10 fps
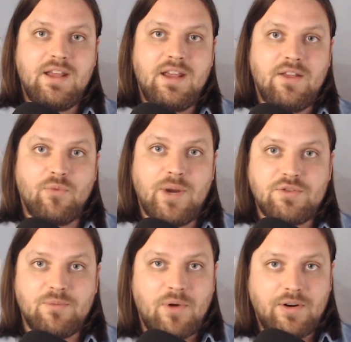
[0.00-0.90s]
in the
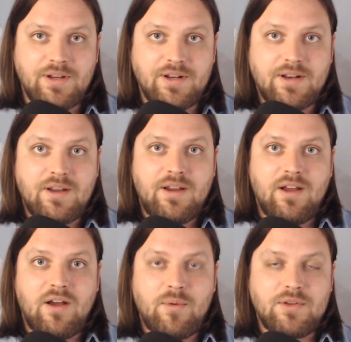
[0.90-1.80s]
rental market.
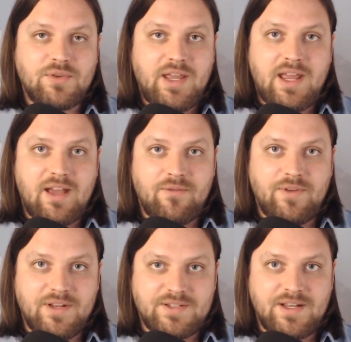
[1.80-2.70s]
So they have
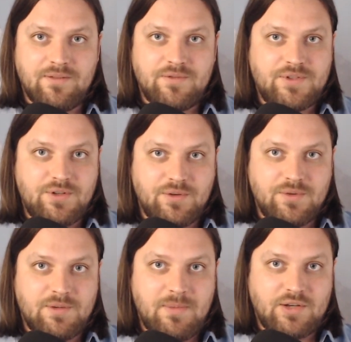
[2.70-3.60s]
an incentive too
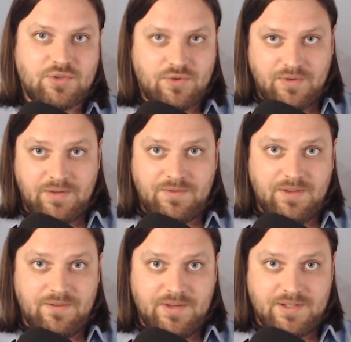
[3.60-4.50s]
to make sure that
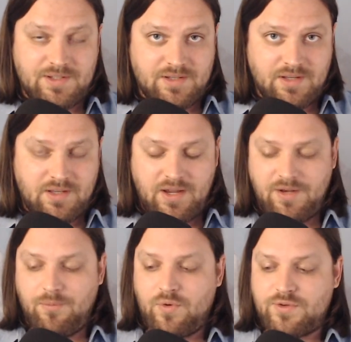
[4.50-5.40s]
this
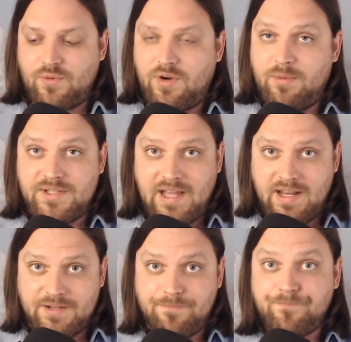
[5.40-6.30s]
kind of moratorium is
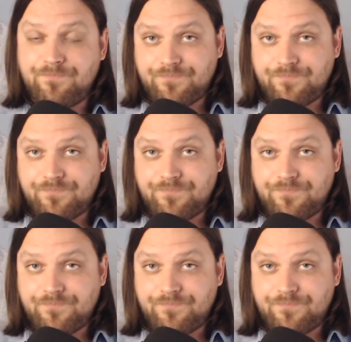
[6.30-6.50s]
ended.